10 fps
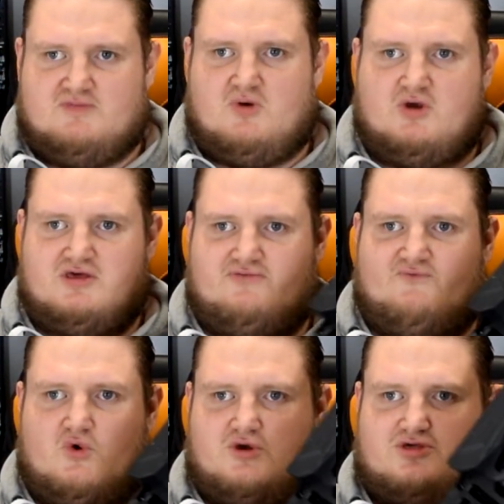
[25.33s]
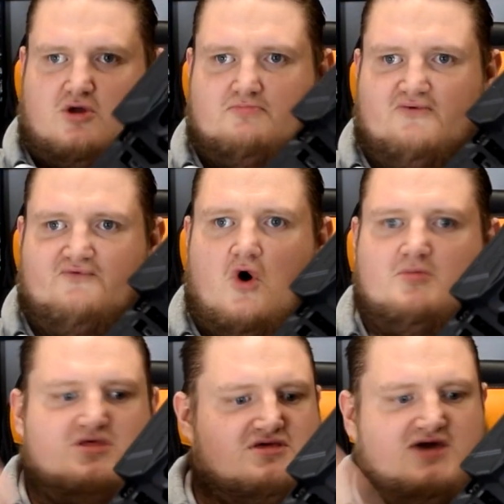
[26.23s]
board is focused on
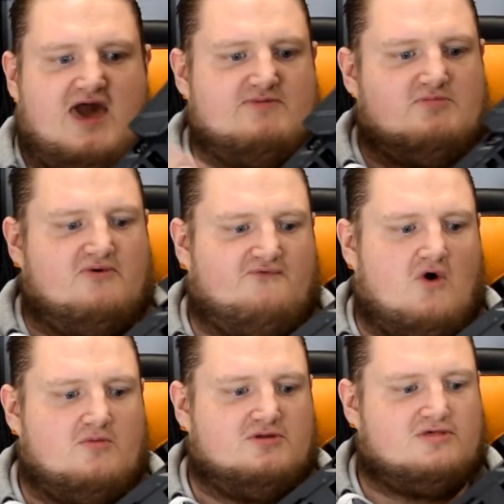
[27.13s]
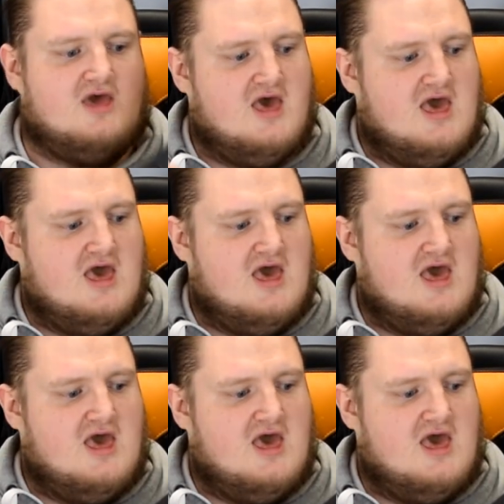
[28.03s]
performance, gaming performance,